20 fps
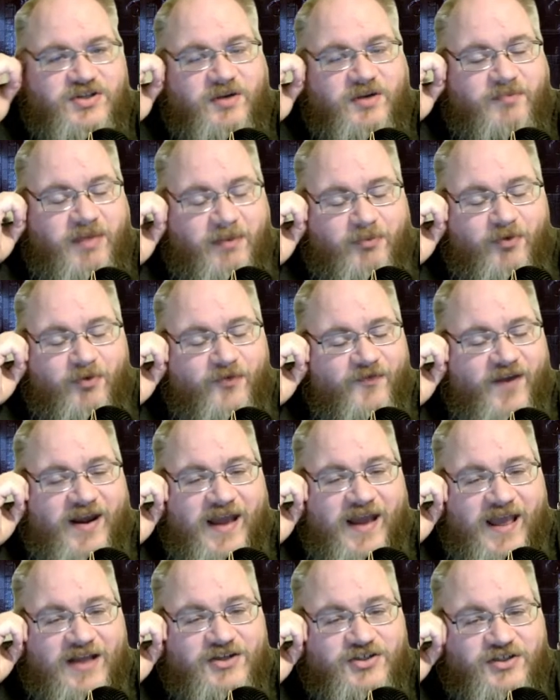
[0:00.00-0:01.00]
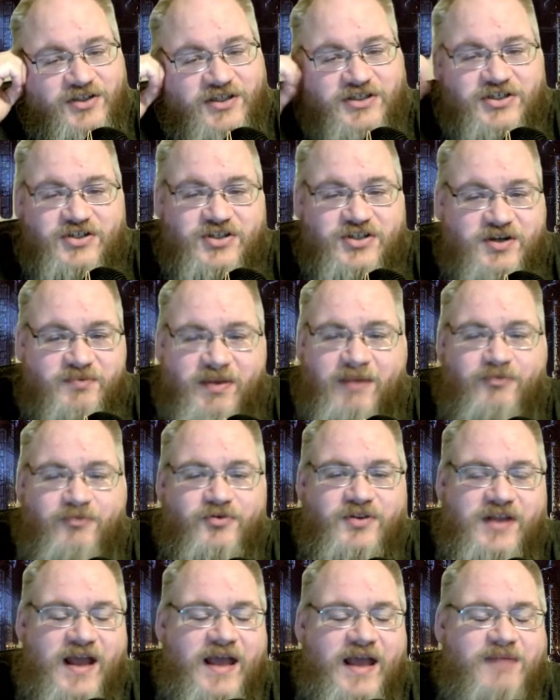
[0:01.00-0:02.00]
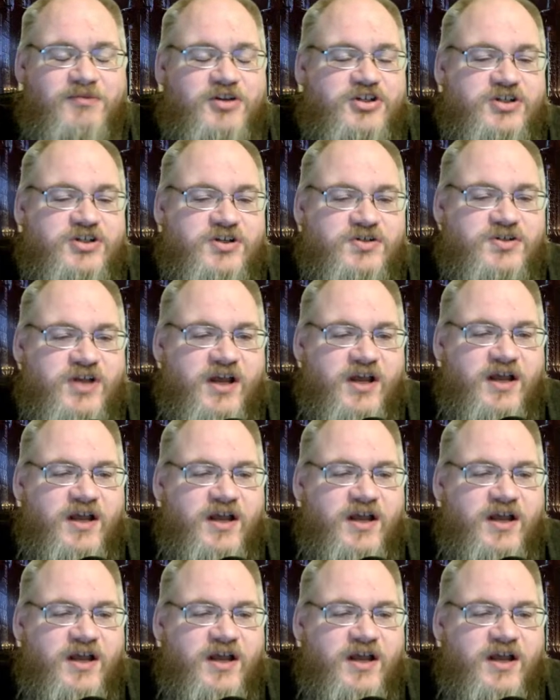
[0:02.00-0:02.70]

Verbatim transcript: There are people with financial issues. There are people with time issues.